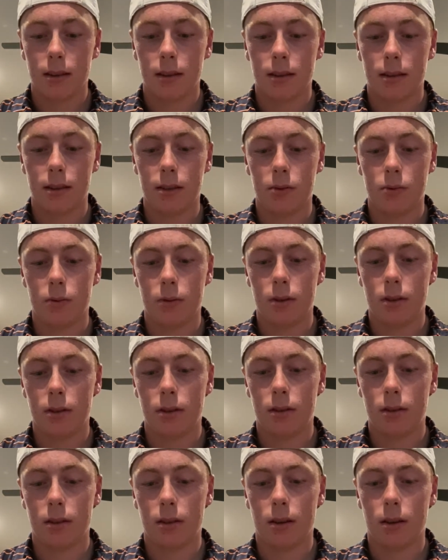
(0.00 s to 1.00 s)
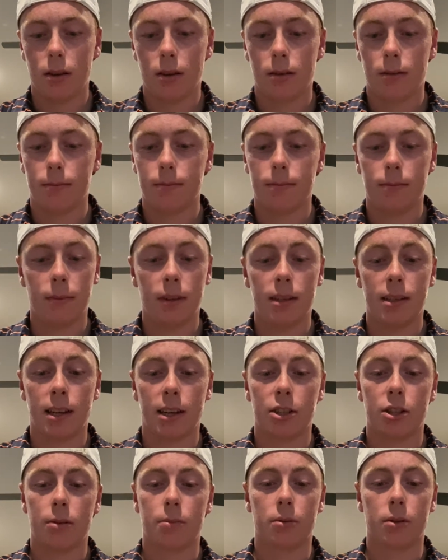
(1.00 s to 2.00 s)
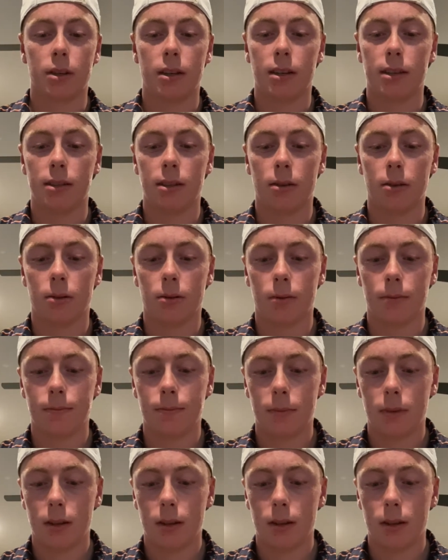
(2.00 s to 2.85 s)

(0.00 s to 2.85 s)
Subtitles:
This one is actually a pretty easy hole,